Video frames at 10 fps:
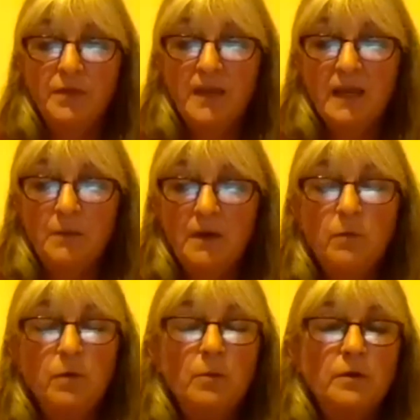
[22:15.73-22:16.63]
came out
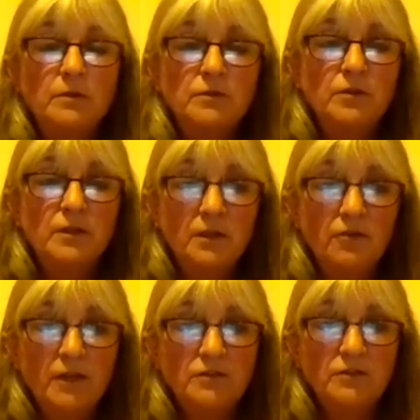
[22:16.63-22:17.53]
of World War II in the
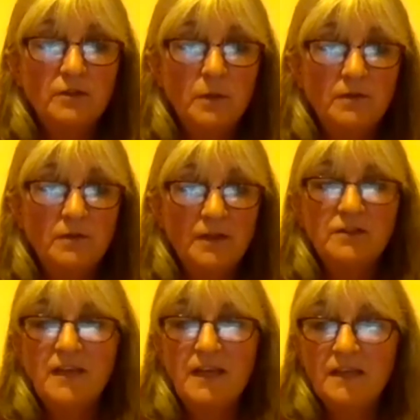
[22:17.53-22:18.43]
creation of the welfare
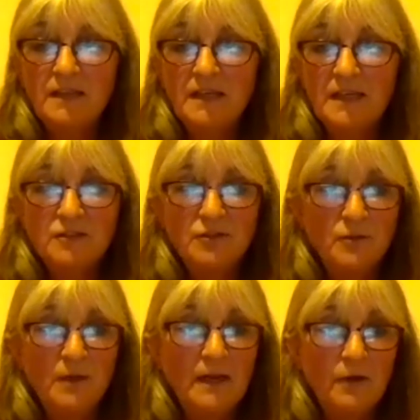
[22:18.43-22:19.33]
state and the
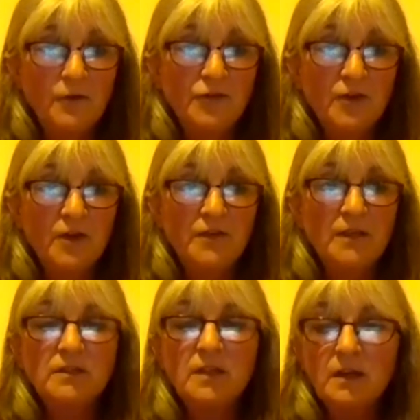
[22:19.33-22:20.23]
National Health
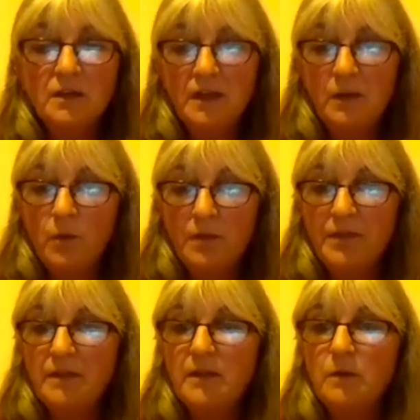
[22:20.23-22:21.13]
Service, then I think one
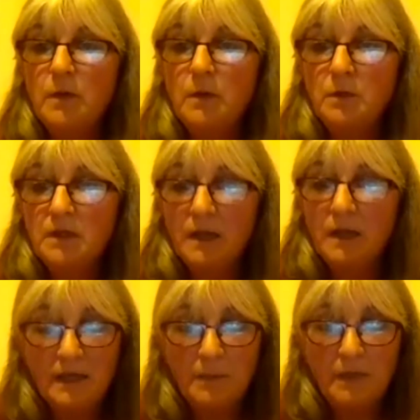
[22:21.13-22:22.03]
thing that we would
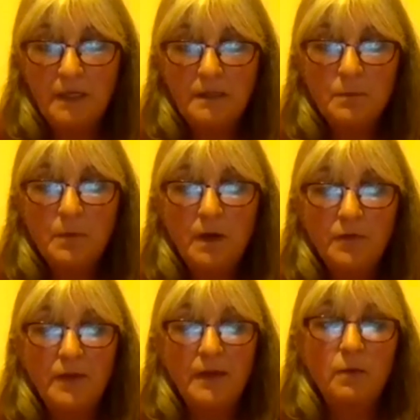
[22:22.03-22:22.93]
clearly be
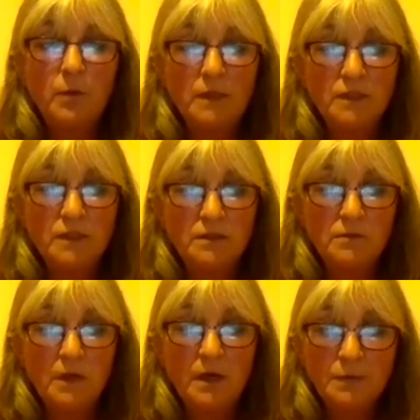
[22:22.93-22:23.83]
demanding, which has
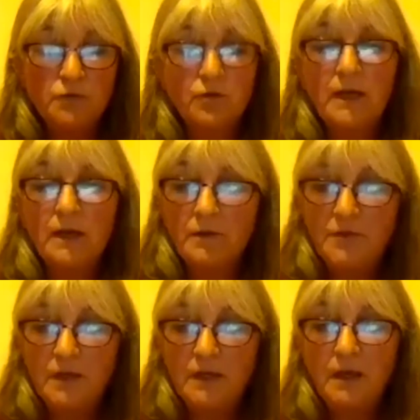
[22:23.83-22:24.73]
come straight out of
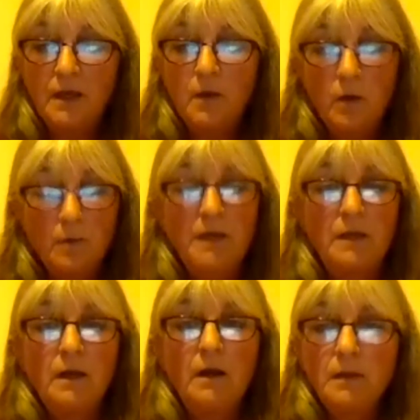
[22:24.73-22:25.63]
the 1
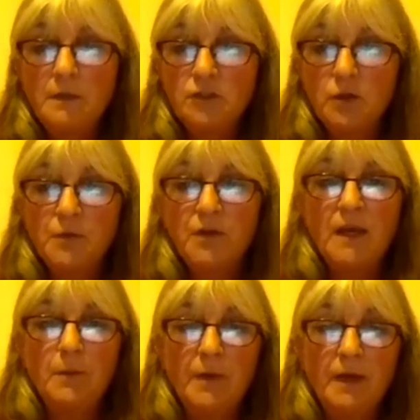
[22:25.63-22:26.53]
Million Climate Jobs
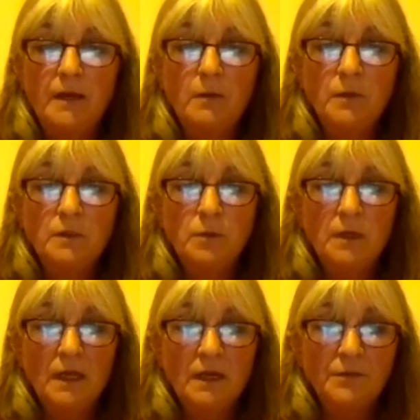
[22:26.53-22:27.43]
campaign and which
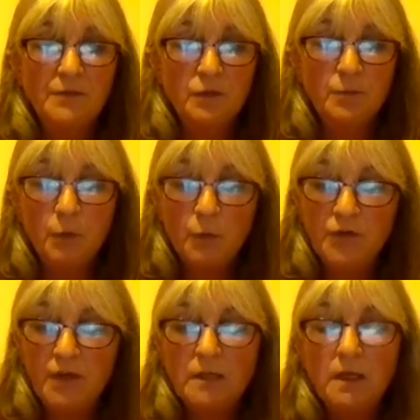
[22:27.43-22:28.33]
we have
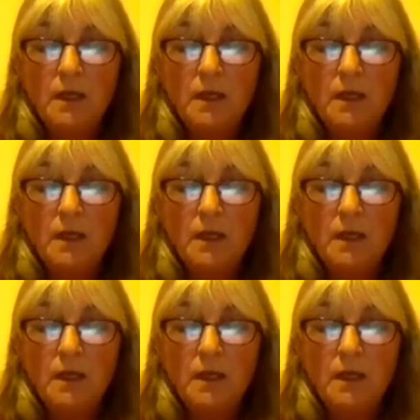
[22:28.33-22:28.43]
supported,